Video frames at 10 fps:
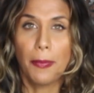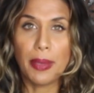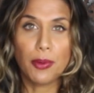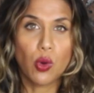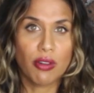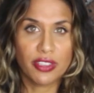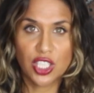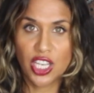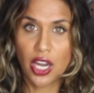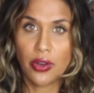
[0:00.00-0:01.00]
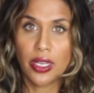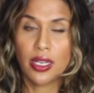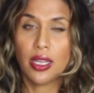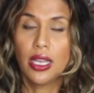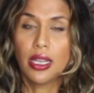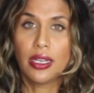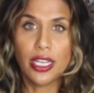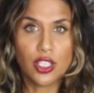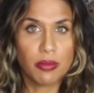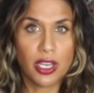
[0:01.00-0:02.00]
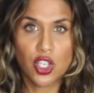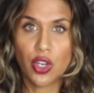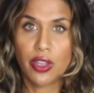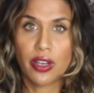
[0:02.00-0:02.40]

People who are vegetarian need to make sure